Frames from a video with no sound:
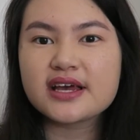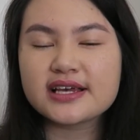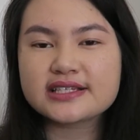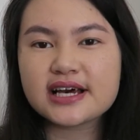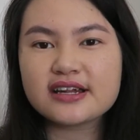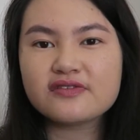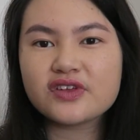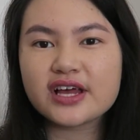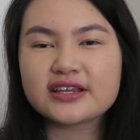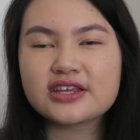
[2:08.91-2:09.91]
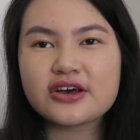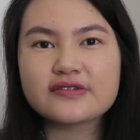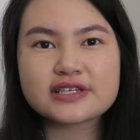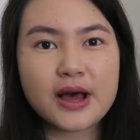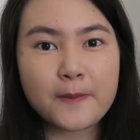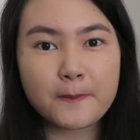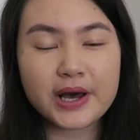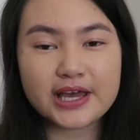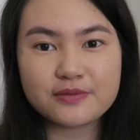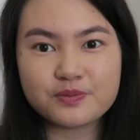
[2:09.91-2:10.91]
It's kind of like those
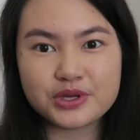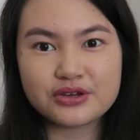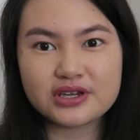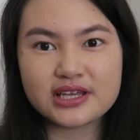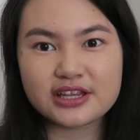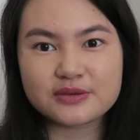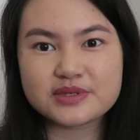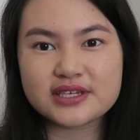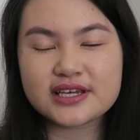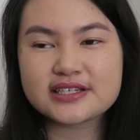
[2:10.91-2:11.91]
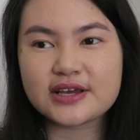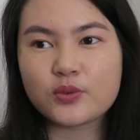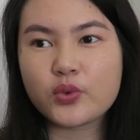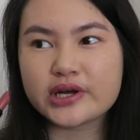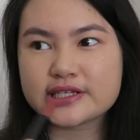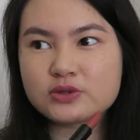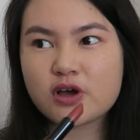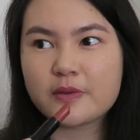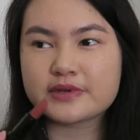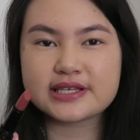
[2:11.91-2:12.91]
Bite Beauty lipsticks, like one swipe.